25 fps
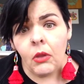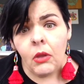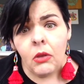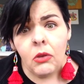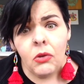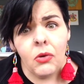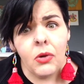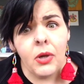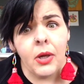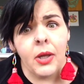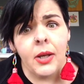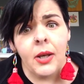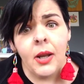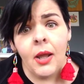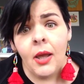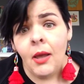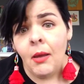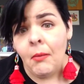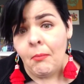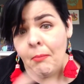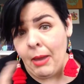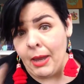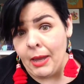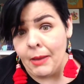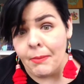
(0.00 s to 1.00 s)
You
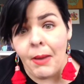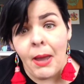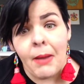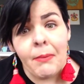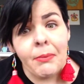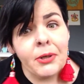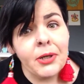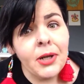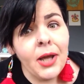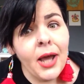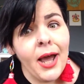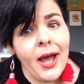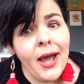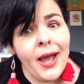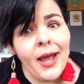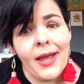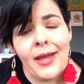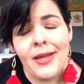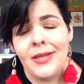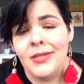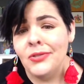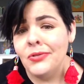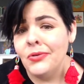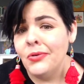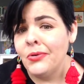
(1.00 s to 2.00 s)
could make a paper
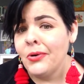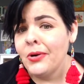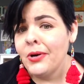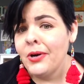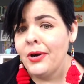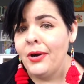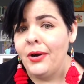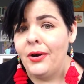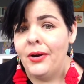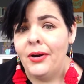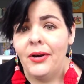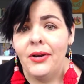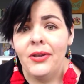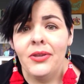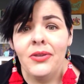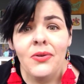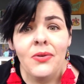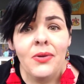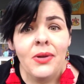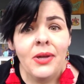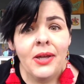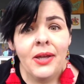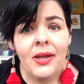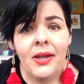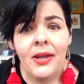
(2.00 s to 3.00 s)
dice, or
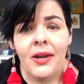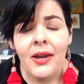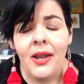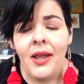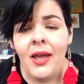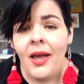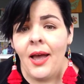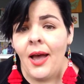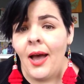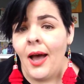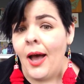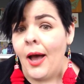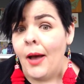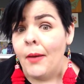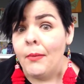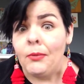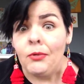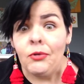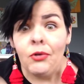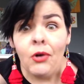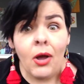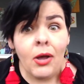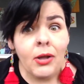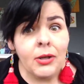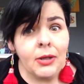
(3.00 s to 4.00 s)
you could
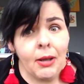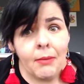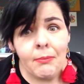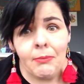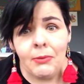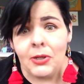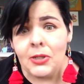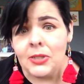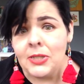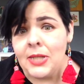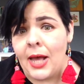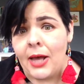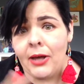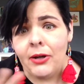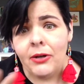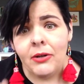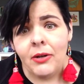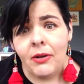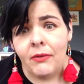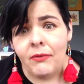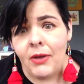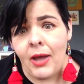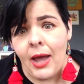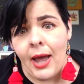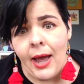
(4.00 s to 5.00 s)
draw numbers out
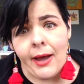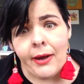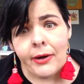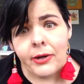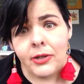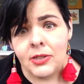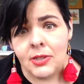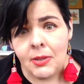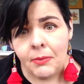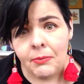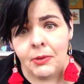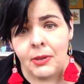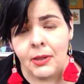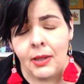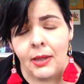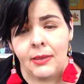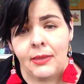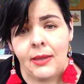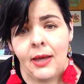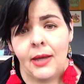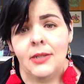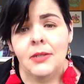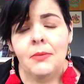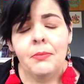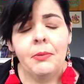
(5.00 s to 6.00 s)
of a hat or something
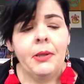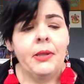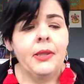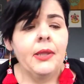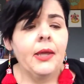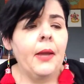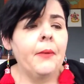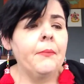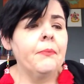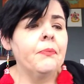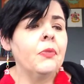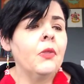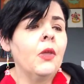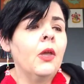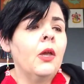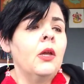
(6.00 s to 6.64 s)
like that to play the game.